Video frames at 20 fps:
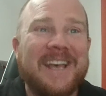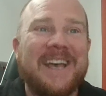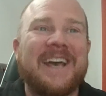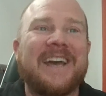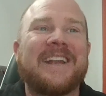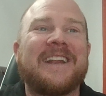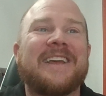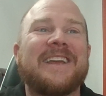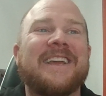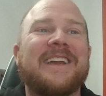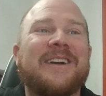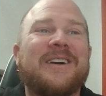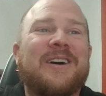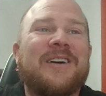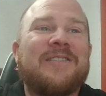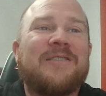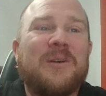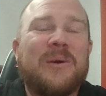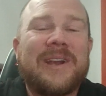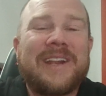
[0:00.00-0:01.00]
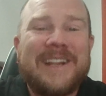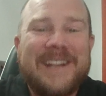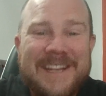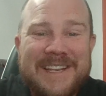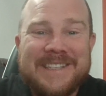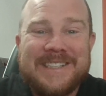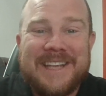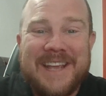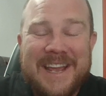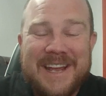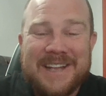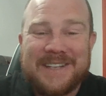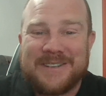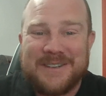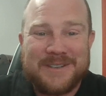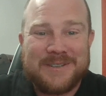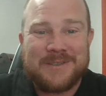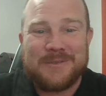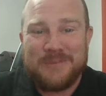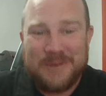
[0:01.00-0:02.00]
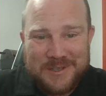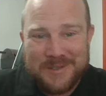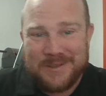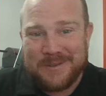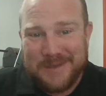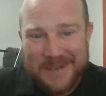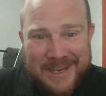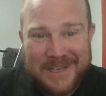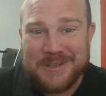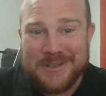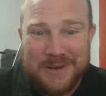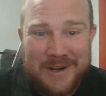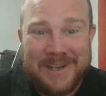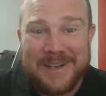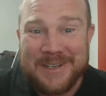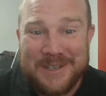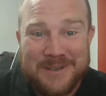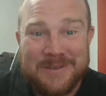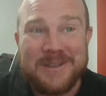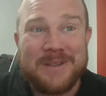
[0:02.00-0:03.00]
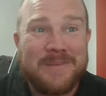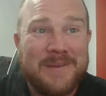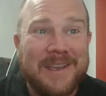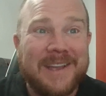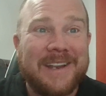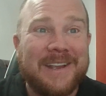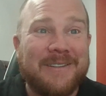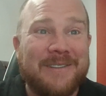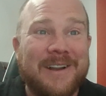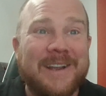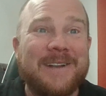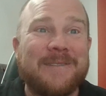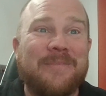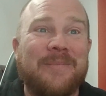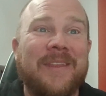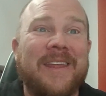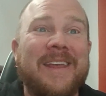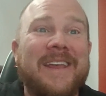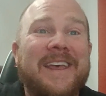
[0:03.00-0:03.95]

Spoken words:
and avoiding easy answers, which I tried to do in the beginning, right?